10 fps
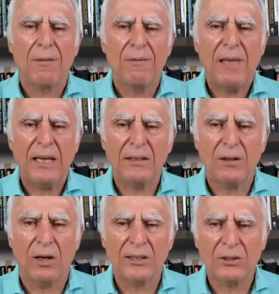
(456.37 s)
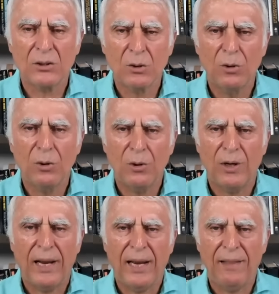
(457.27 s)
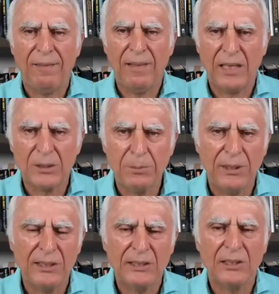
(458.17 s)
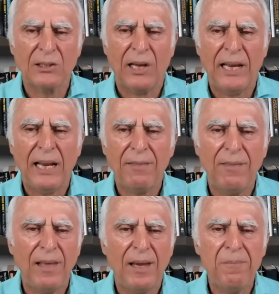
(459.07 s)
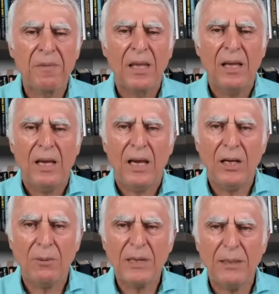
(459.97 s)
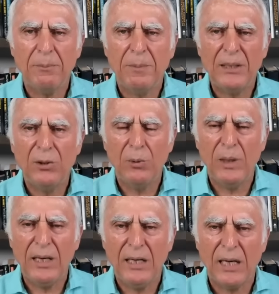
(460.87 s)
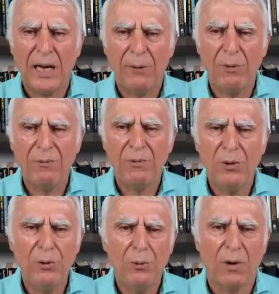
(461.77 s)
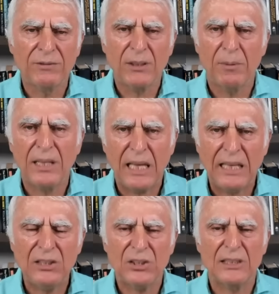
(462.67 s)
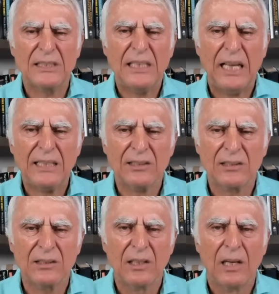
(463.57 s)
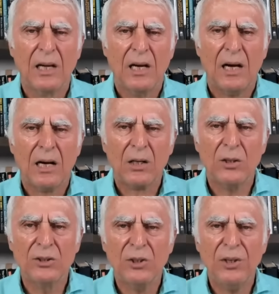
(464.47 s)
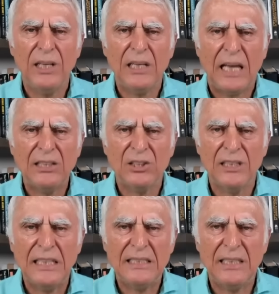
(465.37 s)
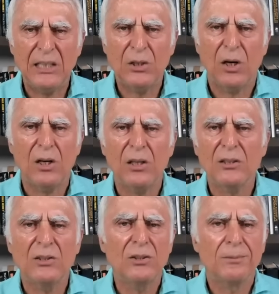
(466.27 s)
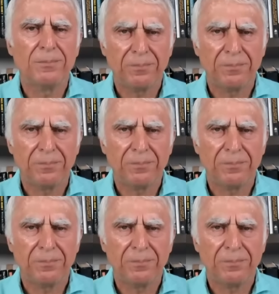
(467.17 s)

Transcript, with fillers: that I saw and the experiences I had there. And I'm going to be doing a review of some of the ancient texts concerning ancient ET gods